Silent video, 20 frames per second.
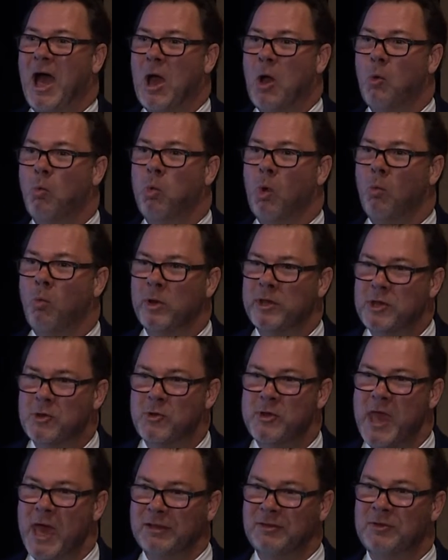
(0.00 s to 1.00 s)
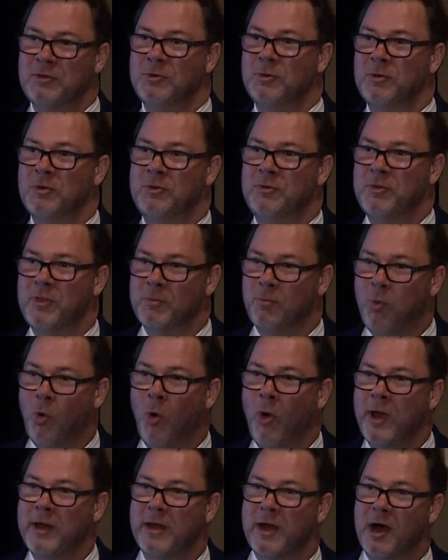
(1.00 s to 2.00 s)
when you get to the
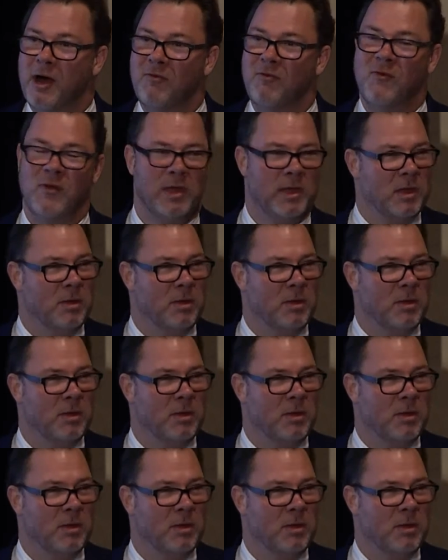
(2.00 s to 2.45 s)
point of